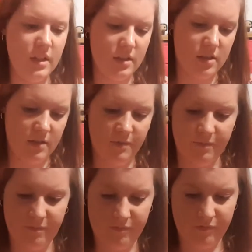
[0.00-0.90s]
it.
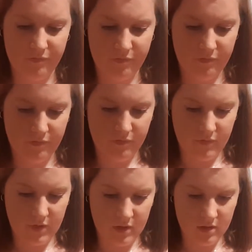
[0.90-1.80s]

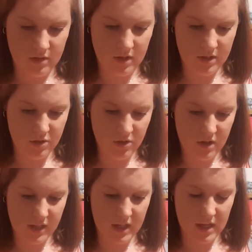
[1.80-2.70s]
So let's try
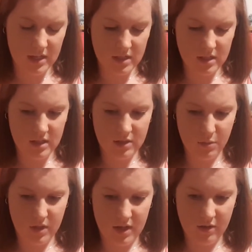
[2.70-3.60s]
and get into this
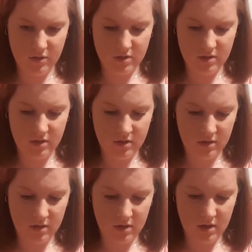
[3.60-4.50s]
without
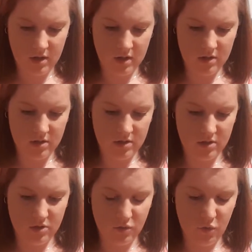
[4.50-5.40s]

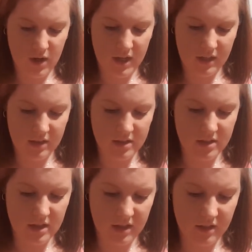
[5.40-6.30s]
destroying the
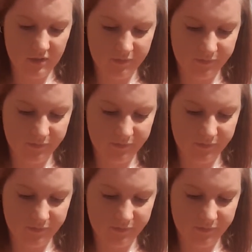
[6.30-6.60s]
sticker.